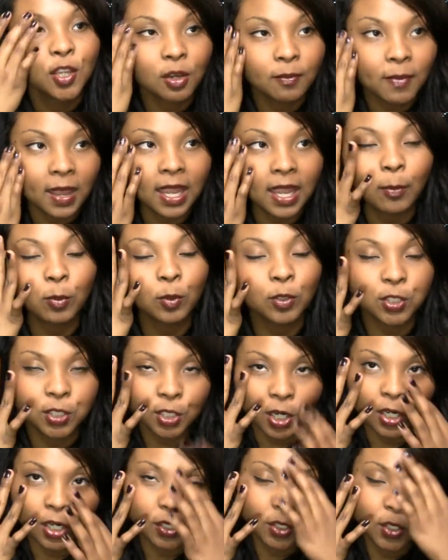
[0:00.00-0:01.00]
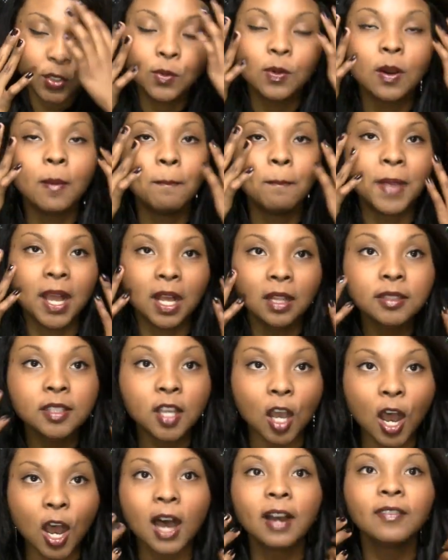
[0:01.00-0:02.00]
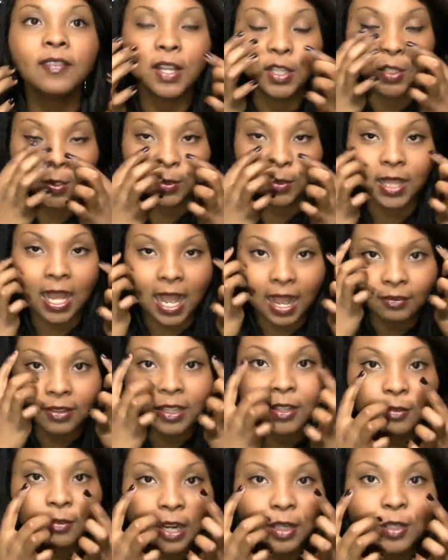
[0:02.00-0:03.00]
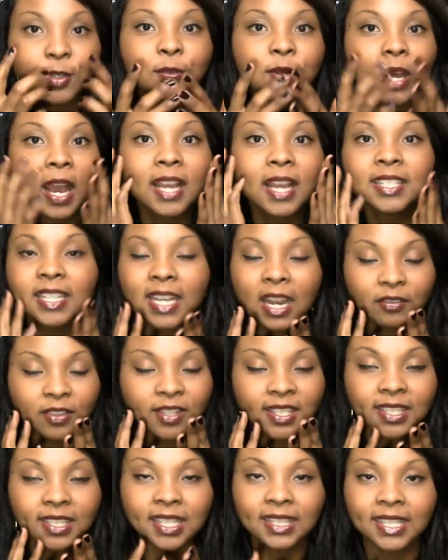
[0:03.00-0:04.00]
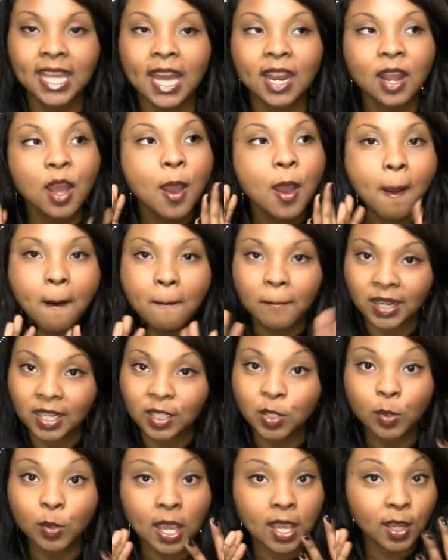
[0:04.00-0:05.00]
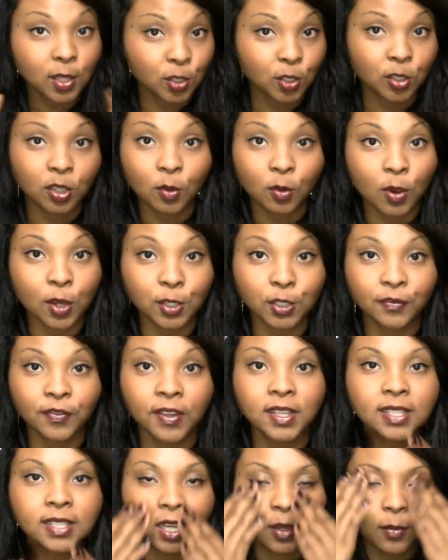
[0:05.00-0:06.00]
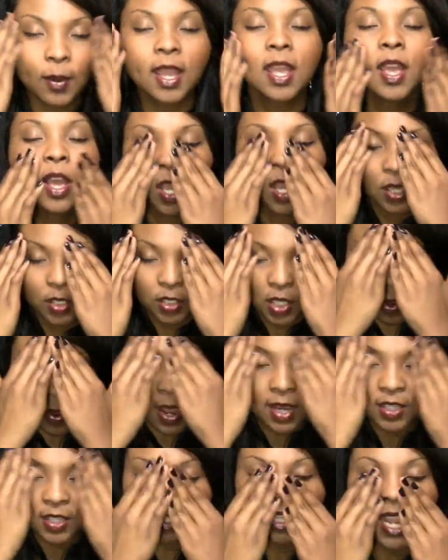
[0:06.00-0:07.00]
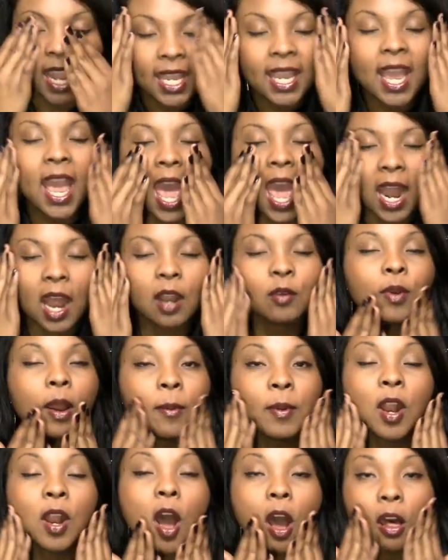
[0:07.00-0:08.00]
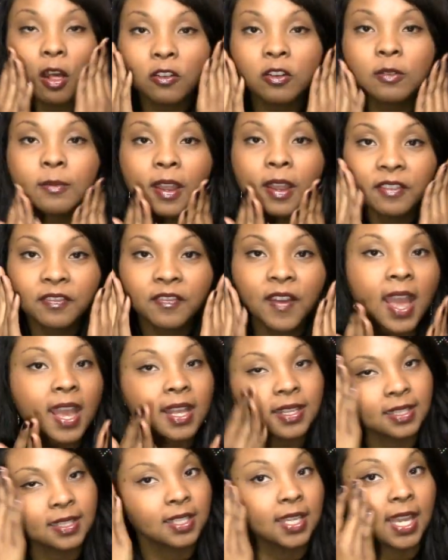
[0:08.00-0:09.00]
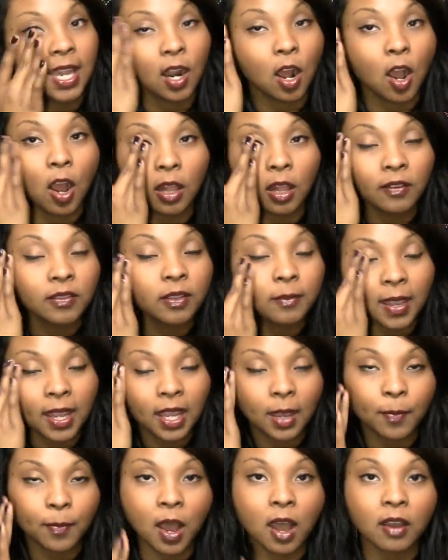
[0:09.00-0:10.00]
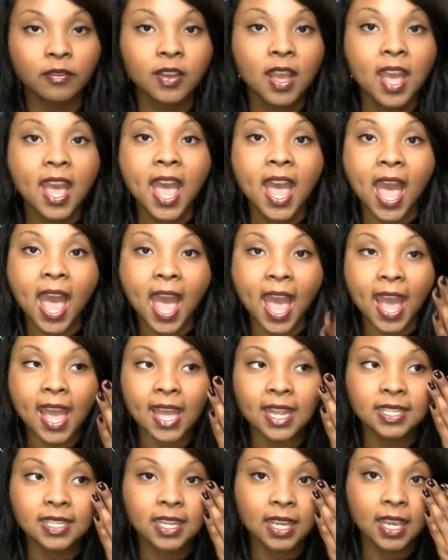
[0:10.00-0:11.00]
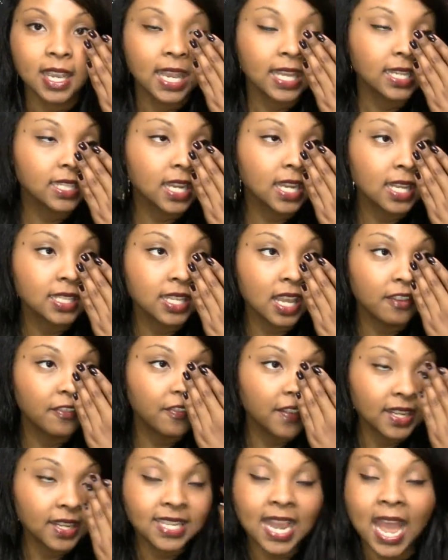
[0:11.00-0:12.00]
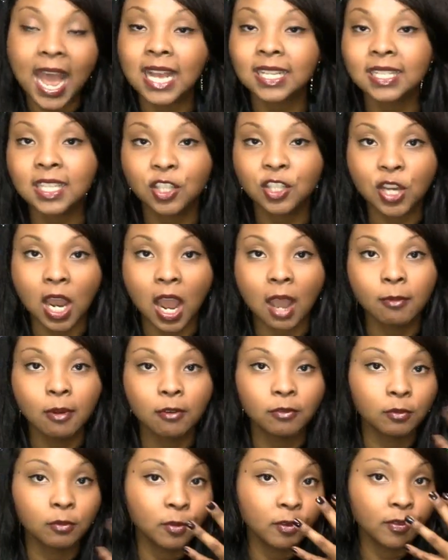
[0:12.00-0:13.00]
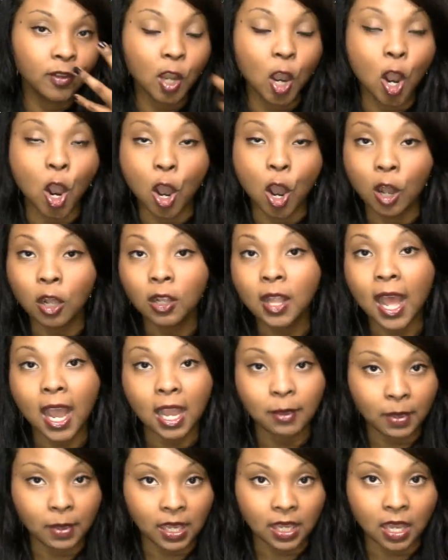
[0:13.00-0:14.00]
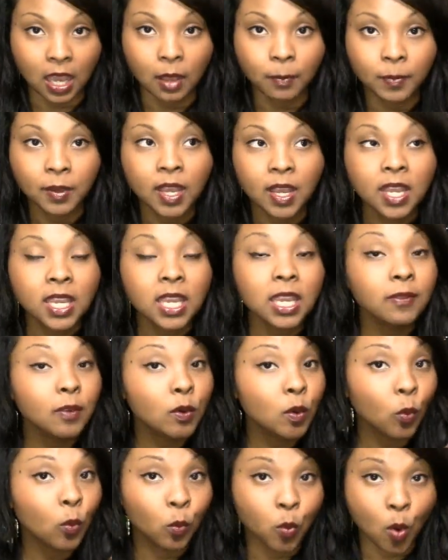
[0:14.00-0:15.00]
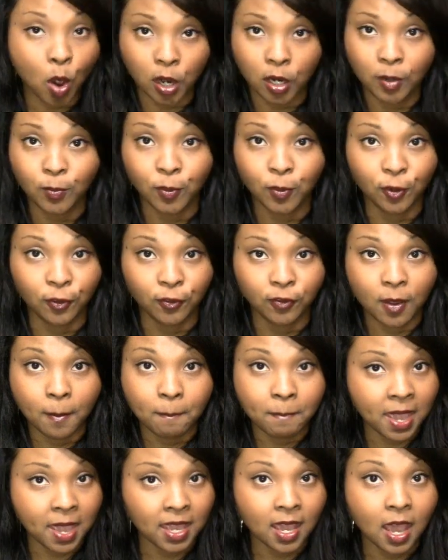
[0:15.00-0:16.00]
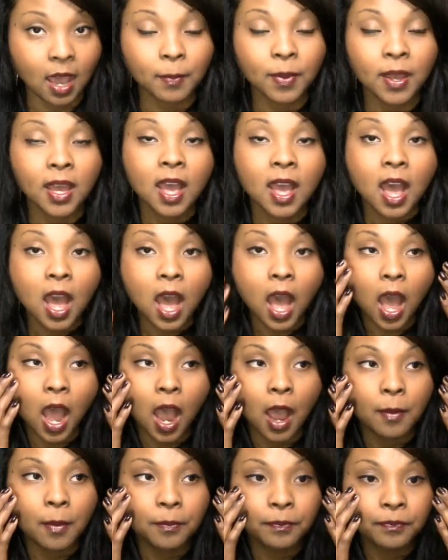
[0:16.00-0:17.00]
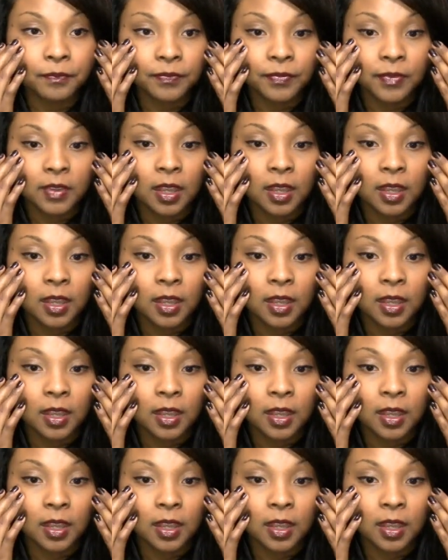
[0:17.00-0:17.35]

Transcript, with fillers: your makeup will start to melt off and you will have like raccoon eyes and everything like that, but it's okay because you're going to wash your face anyway. So I just take it and I rub it all over my face, get all of the makeup off, and it does a fantastic job of removing all eye makeup, even waterproof makeup. Um,